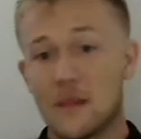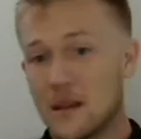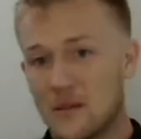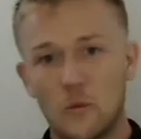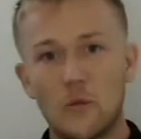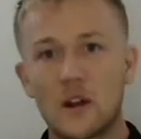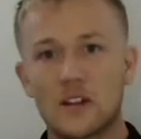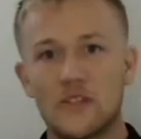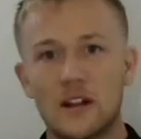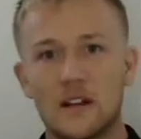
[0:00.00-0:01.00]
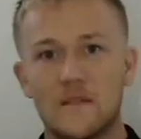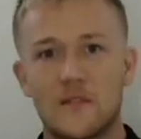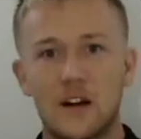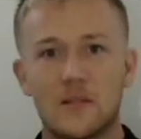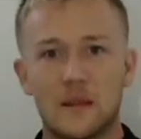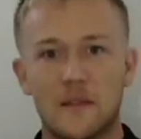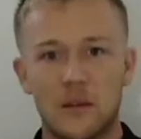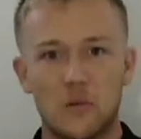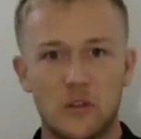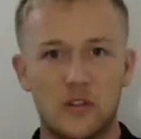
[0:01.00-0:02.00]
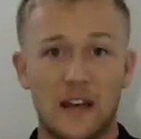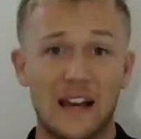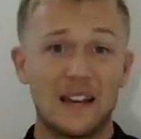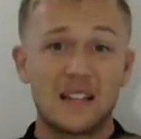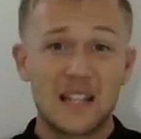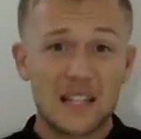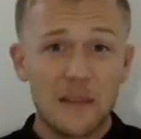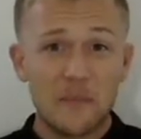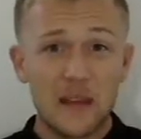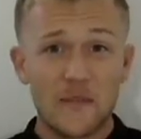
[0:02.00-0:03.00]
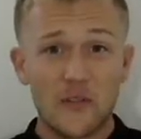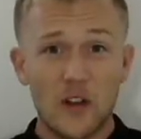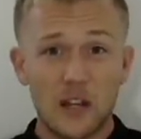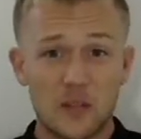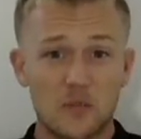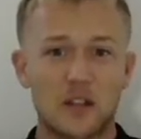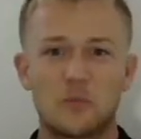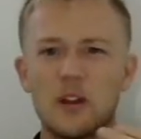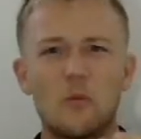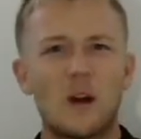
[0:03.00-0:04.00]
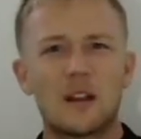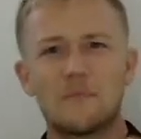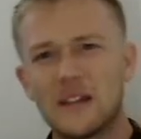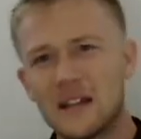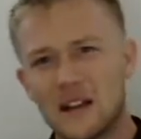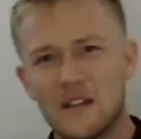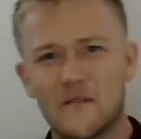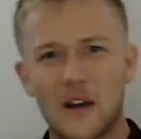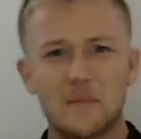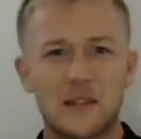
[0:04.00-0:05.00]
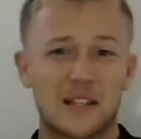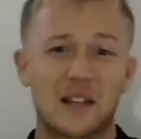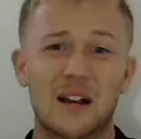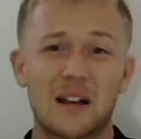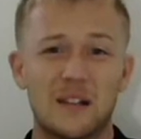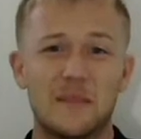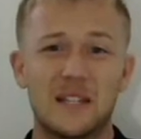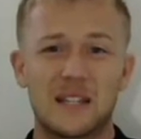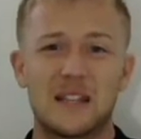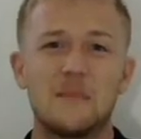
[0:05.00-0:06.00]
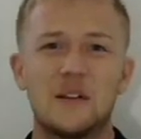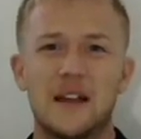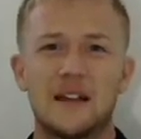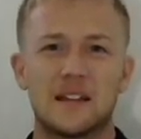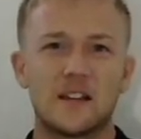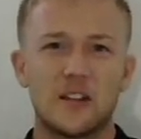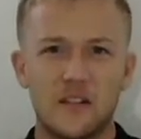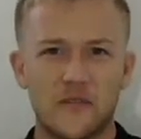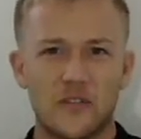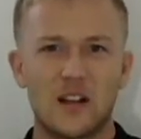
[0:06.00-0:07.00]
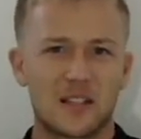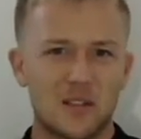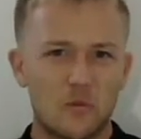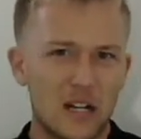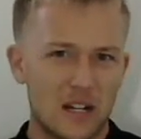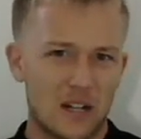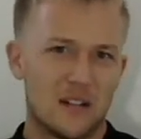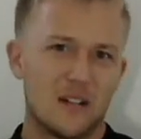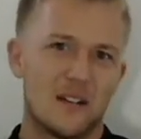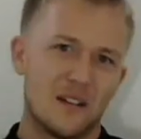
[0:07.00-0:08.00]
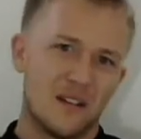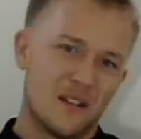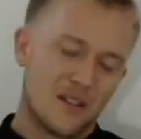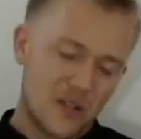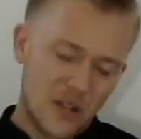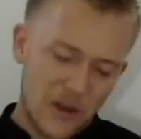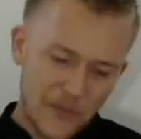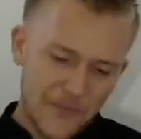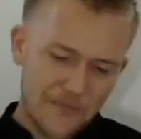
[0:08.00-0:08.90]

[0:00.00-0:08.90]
we want to create an environment that will do that. And it's the same thing for us, because we don't want to be in an environment that's not going to be stimulating and good for us as well. So,